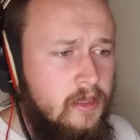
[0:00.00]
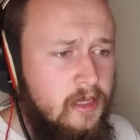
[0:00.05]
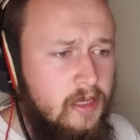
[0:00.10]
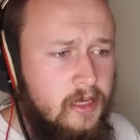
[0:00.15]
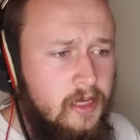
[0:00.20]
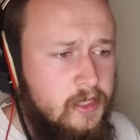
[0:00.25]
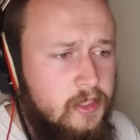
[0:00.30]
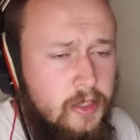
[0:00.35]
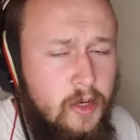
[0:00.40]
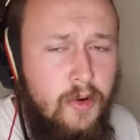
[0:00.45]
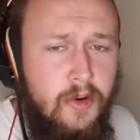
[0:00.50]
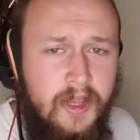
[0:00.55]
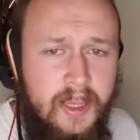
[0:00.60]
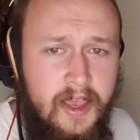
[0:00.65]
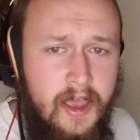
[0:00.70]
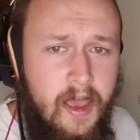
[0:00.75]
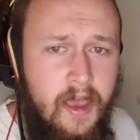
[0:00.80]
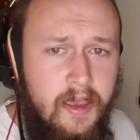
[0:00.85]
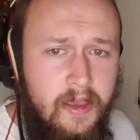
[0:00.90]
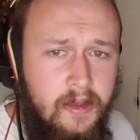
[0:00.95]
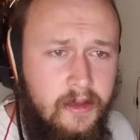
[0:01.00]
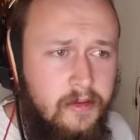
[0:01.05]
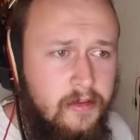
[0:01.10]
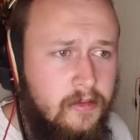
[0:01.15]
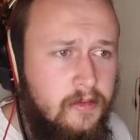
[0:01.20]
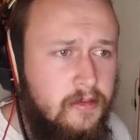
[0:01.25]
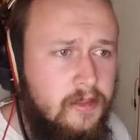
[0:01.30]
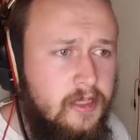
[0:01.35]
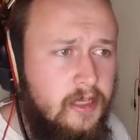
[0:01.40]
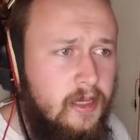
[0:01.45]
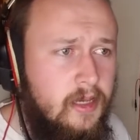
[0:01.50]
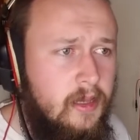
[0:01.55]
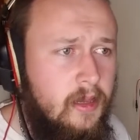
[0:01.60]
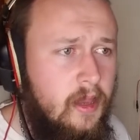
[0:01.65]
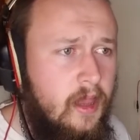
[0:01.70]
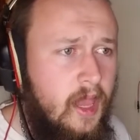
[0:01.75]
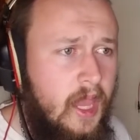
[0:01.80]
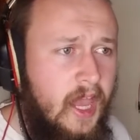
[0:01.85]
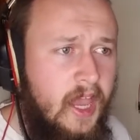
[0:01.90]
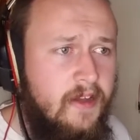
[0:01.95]
It's okay to
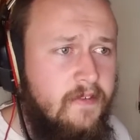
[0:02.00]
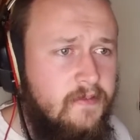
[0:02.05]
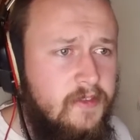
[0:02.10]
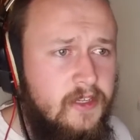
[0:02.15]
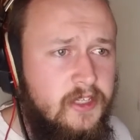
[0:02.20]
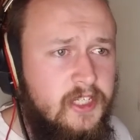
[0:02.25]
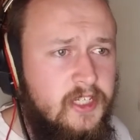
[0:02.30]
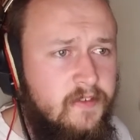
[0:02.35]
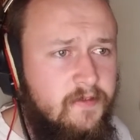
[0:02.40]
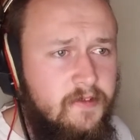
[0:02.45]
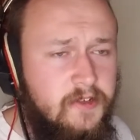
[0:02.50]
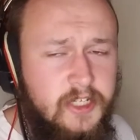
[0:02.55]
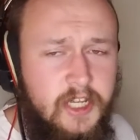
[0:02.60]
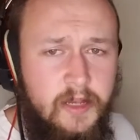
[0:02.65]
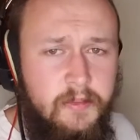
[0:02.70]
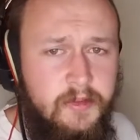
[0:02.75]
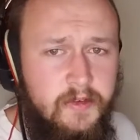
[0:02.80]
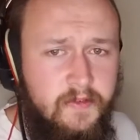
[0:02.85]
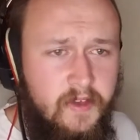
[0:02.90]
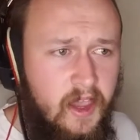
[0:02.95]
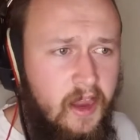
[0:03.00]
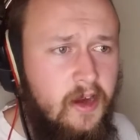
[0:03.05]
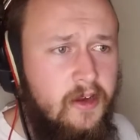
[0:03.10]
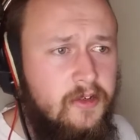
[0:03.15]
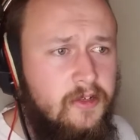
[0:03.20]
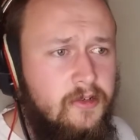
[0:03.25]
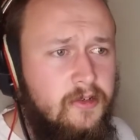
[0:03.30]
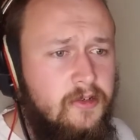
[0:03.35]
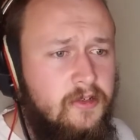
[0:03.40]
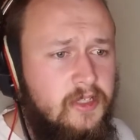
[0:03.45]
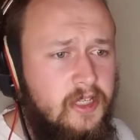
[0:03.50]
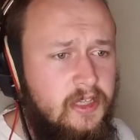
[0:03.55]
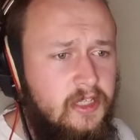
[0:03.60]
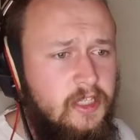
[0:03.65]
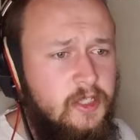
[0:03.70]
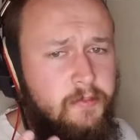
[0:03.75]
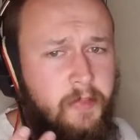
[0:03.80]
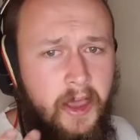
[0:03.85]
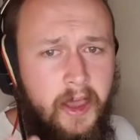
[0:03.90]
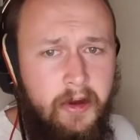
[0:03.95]
have these different types of characters and
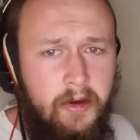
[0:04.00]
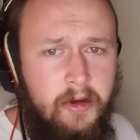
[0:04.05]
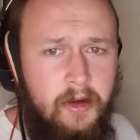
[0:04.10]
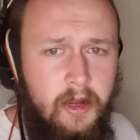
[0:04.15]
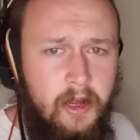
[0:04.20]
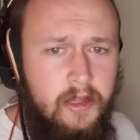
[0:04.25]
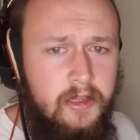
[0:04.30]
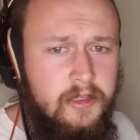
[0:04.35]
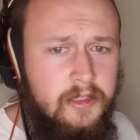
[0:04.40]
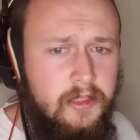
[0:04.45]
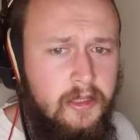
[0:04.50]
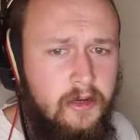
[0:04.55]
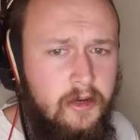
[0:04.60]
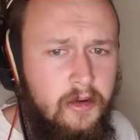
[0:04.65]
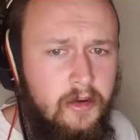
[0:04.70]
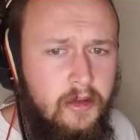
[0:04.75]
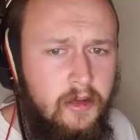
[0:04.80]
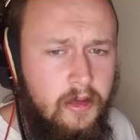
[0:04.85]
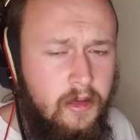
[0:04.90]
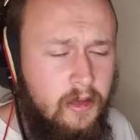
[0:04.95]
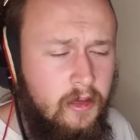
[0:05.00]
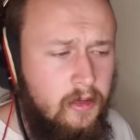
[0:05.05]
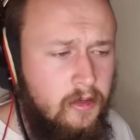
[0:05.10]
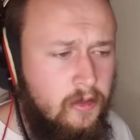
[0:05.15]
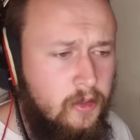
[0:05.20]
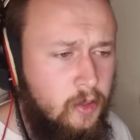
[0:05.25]
these paragons and uh,